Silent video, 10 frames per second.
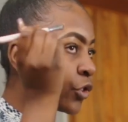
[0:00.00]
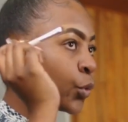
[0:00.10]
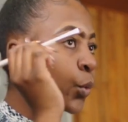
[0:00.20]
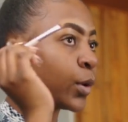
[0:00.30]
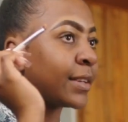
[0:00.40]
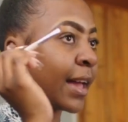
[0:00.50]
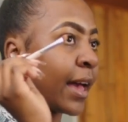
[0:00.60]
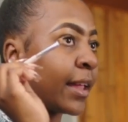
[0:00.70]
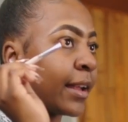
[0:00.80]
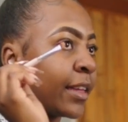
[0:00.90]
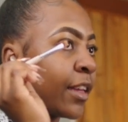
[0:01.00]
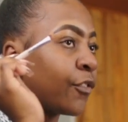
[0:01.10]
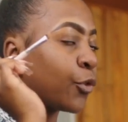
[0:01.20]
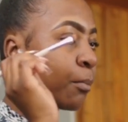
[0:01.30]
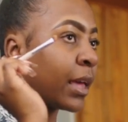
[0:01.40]
do or die. Like
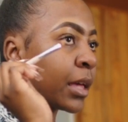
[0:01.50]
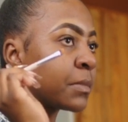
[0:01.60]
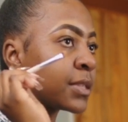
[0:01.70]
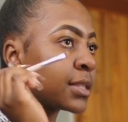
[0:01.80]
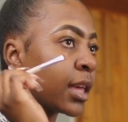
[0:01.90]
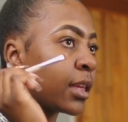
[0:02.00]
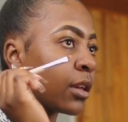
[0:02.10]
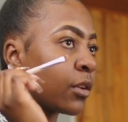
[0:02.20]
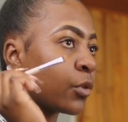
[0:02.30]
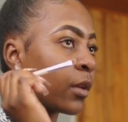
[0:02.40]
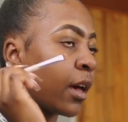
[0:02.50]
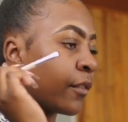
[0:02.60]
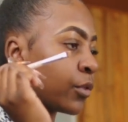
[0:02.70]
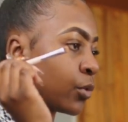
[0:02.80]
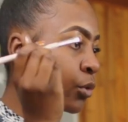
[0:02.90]
if you make a mistake here, you'll
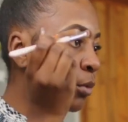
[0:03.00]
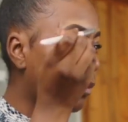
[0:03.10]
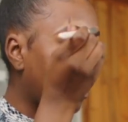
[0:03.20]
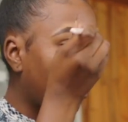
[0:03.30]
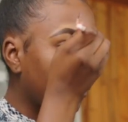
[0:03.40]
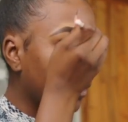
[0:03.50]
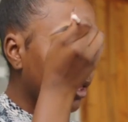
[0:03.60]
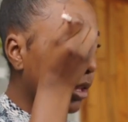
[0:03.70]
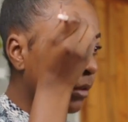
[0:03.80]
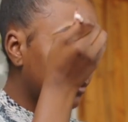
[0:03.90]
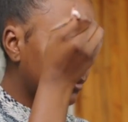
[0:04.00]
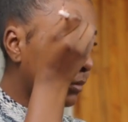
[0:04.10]
have to do your brow over again.